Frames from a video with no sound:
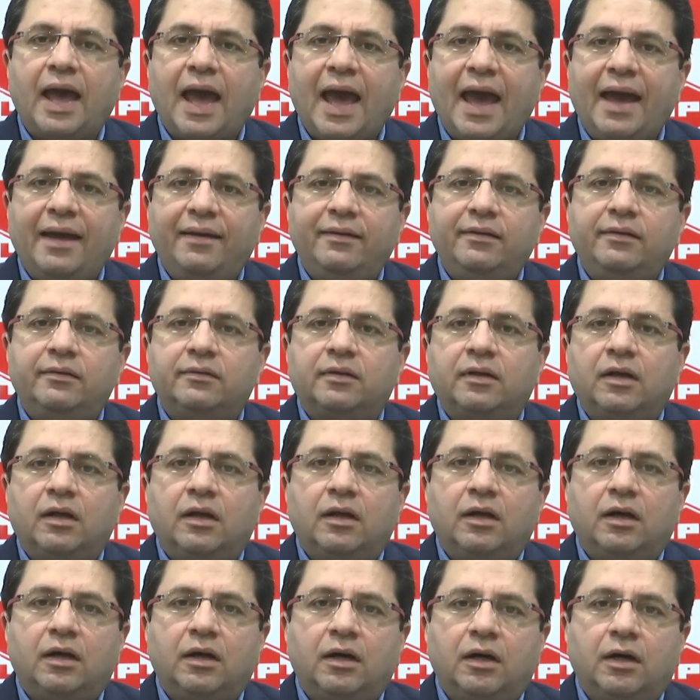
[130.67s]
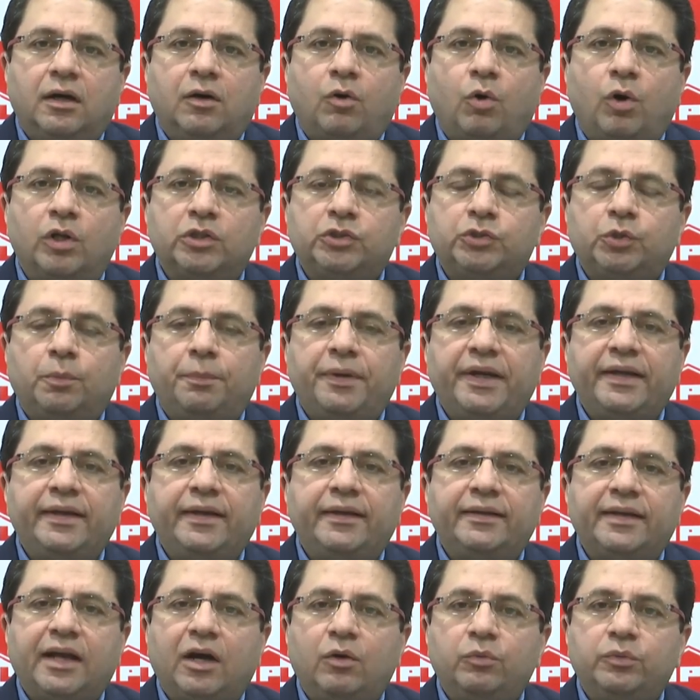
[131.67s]
and also
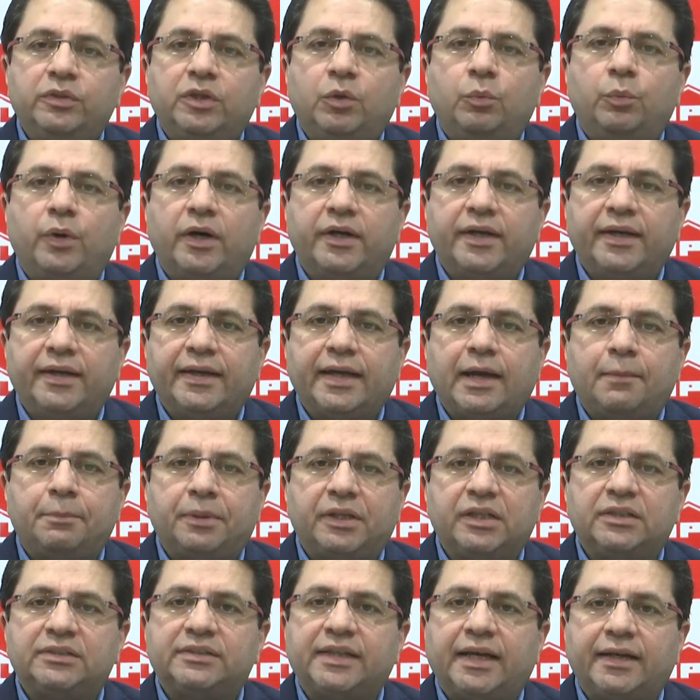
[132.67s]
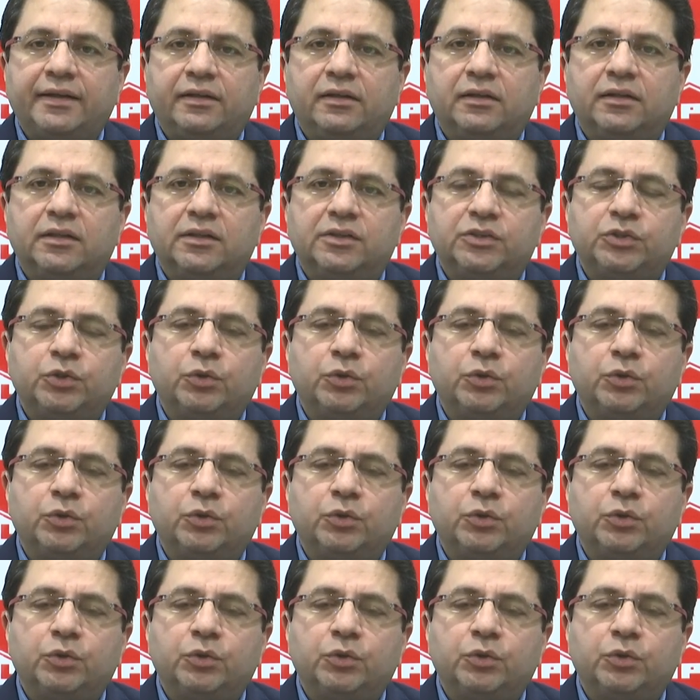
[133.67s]
bringing down the working capital cycle.